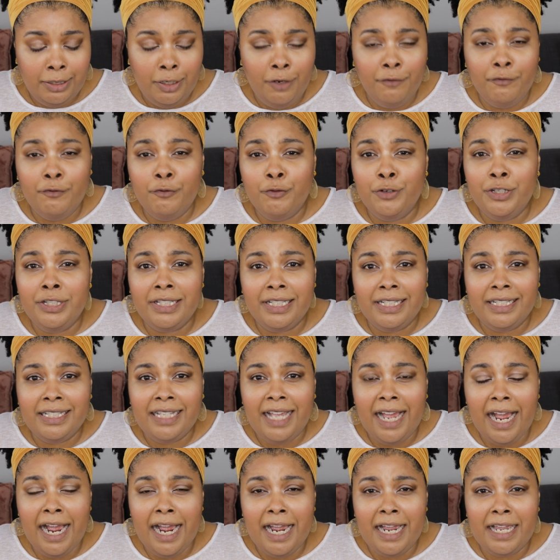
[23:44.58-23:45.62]
of recent
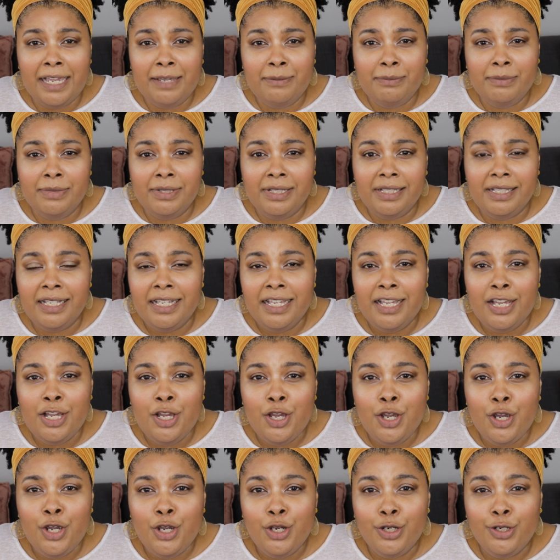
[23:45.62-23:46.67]
times.
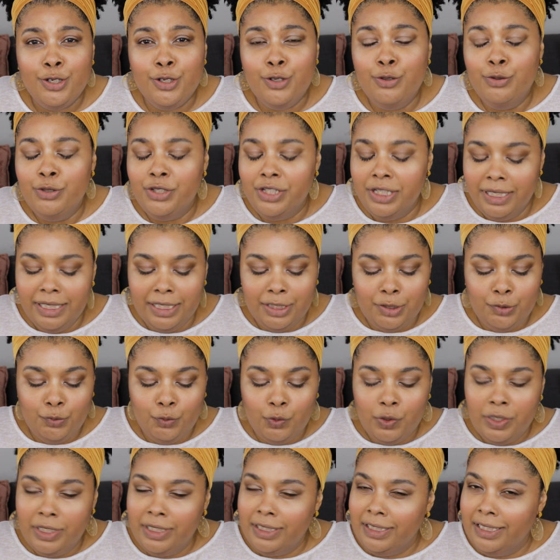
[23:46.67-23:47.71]
Gucci is
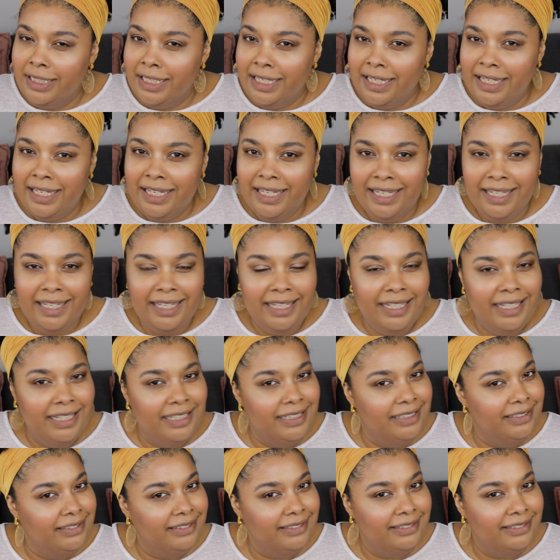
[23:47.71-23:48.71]
really,